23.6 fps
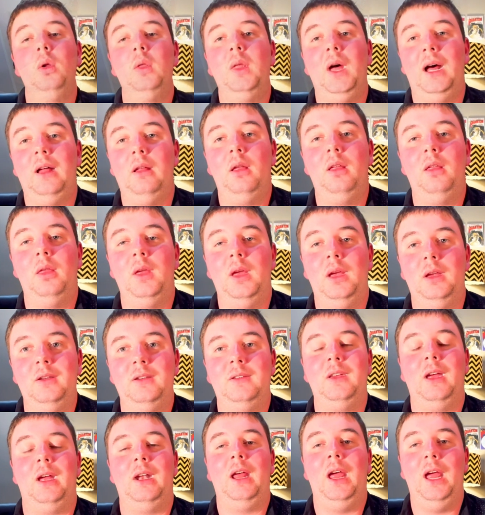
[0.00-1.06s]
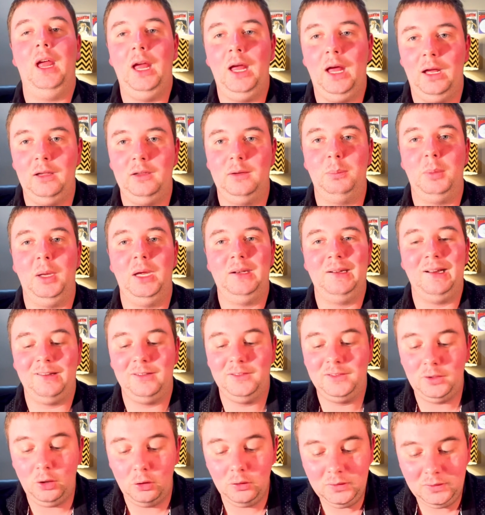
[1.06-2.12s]
the other things that he has been
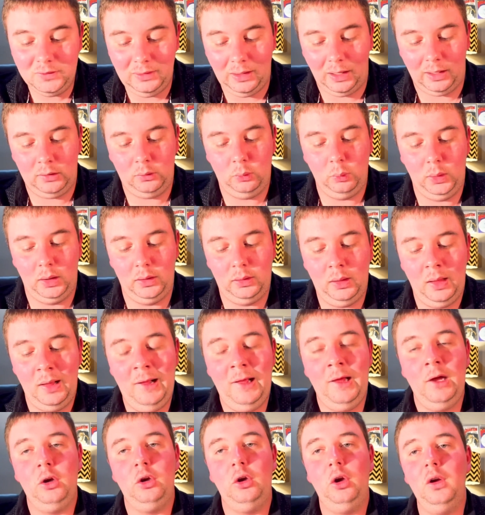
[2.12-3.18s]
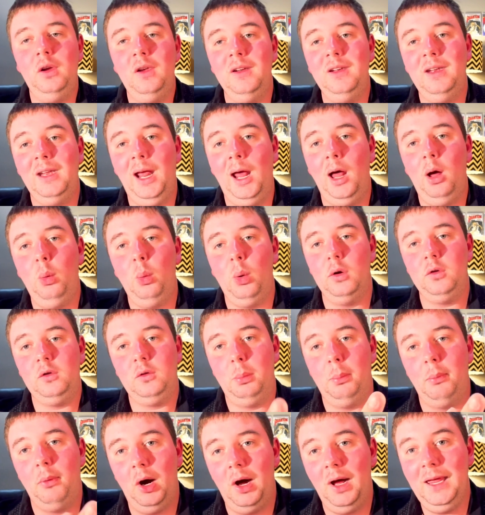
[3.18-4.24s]
associated with, you can now watch
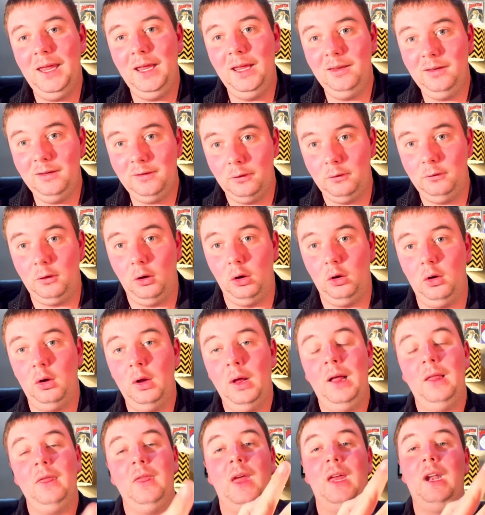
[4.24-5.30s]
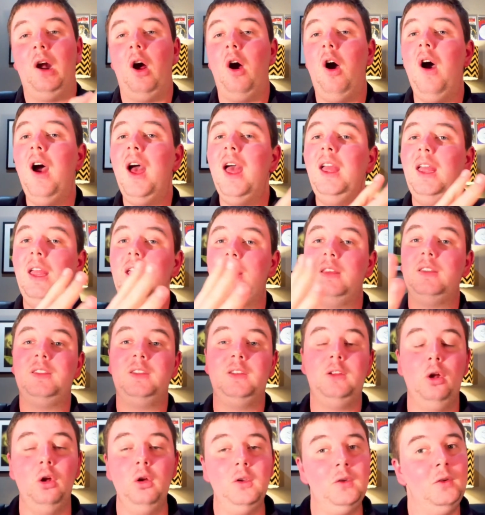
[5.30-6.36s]
my interview that I
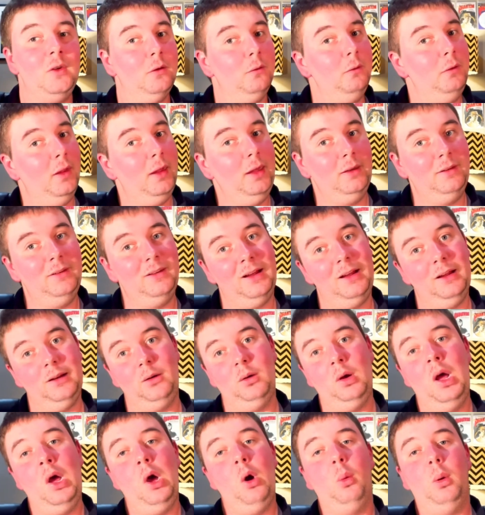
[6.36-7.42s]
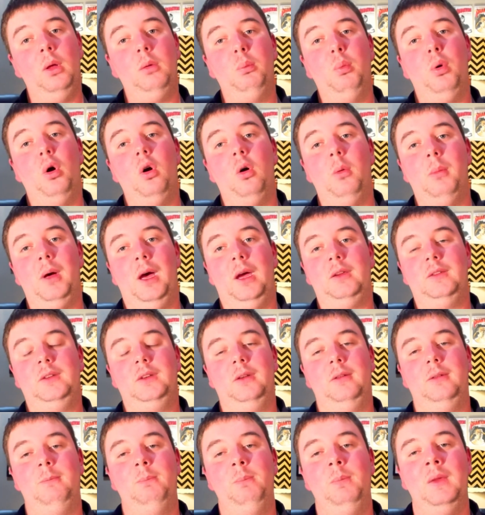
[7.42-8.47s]
exclusively done with Paul
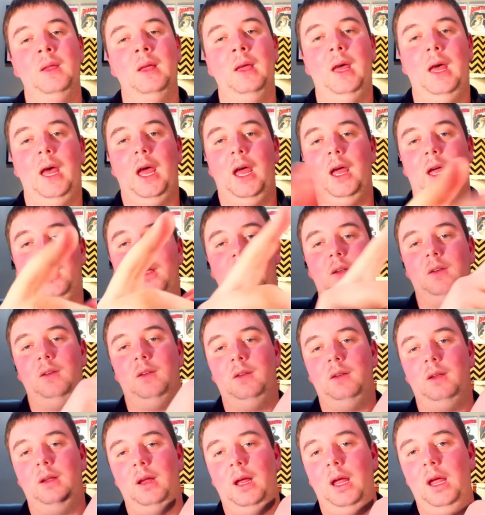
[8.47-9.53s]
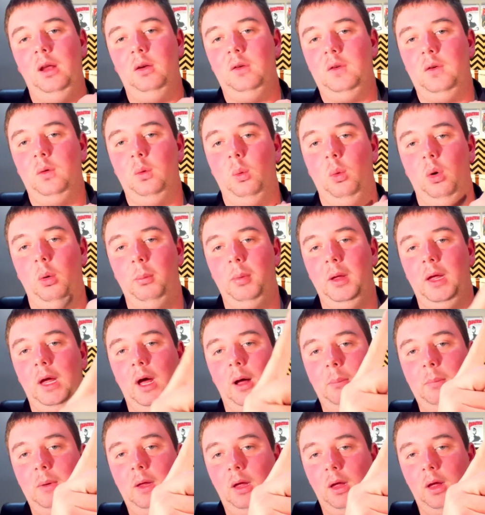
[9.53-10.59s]
Mason, and it will be
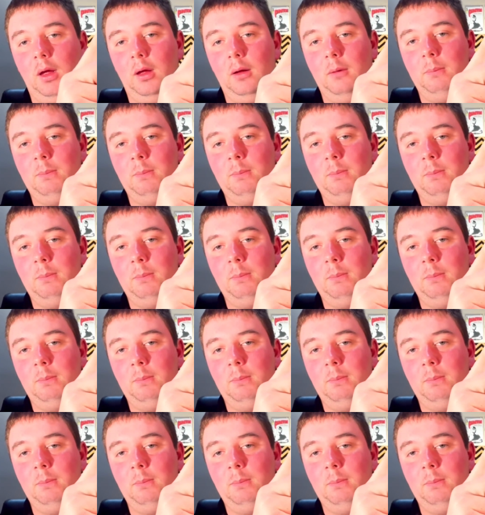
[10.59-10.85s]
up here.